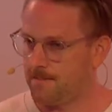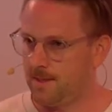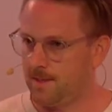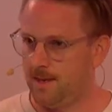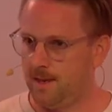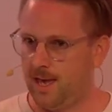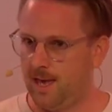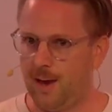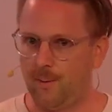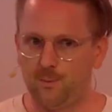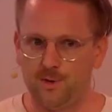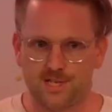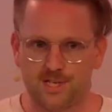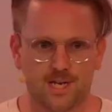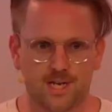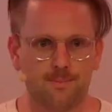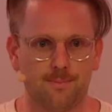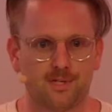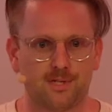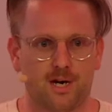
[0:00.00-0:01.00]
and we
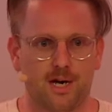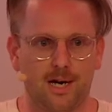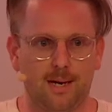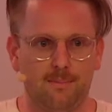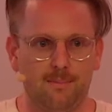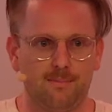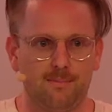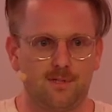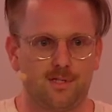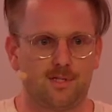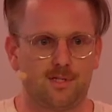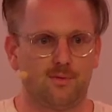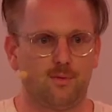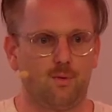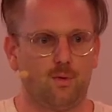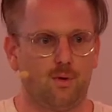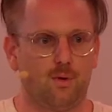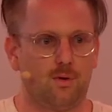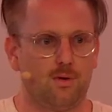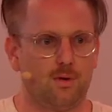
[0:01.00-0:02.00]
sometimes
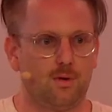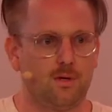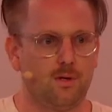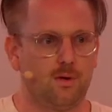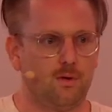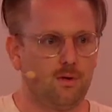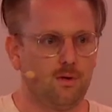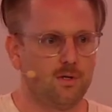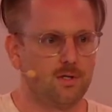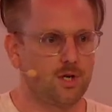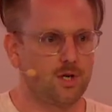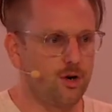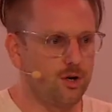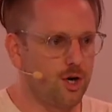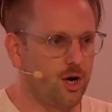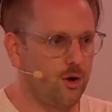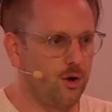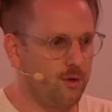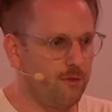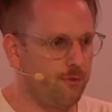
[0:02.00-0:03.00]
don't
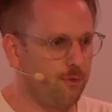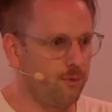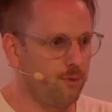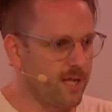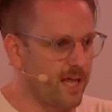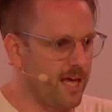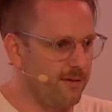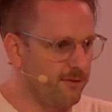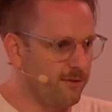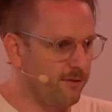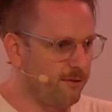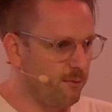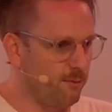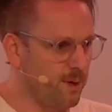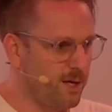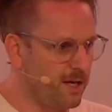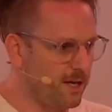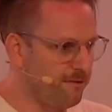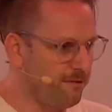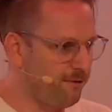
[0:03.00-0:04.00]
know if we'll ever
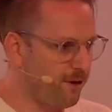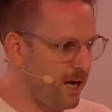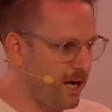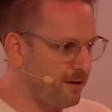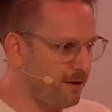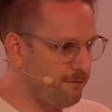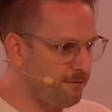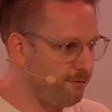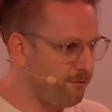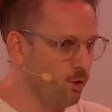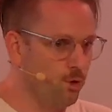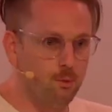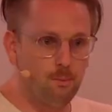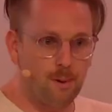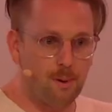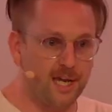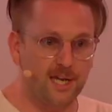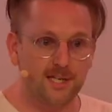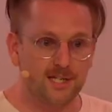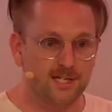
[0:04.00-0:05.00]
really find full
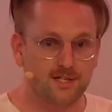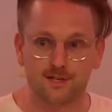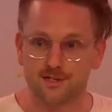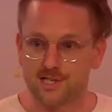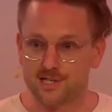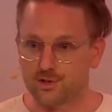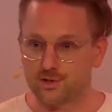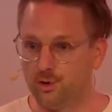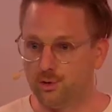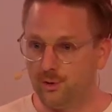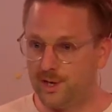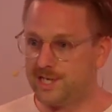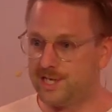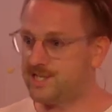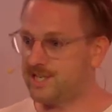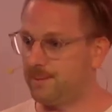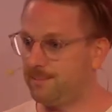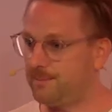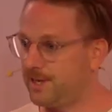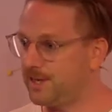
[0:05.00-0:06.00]
peace because there's always
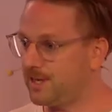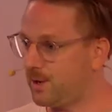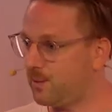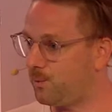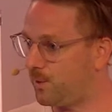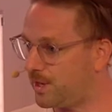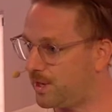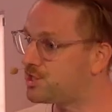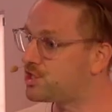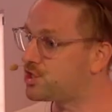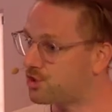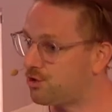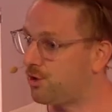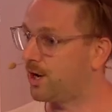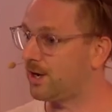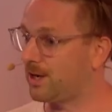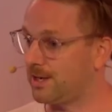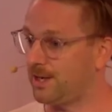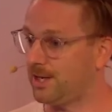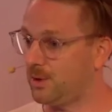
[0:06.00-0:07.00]
something that we're
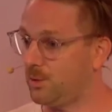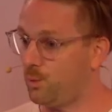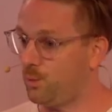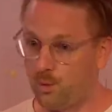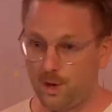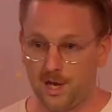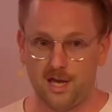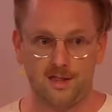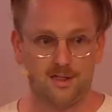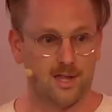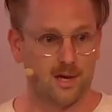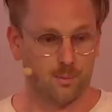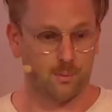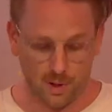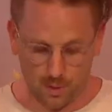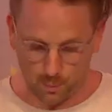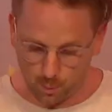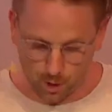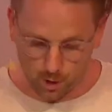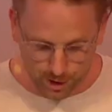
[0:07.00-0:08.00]
struggling with, that we're
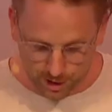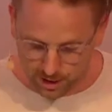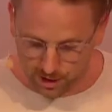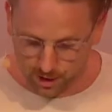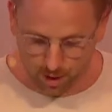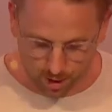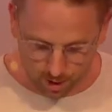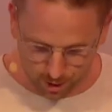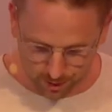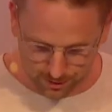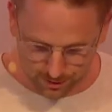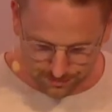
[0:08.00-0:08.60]
working on.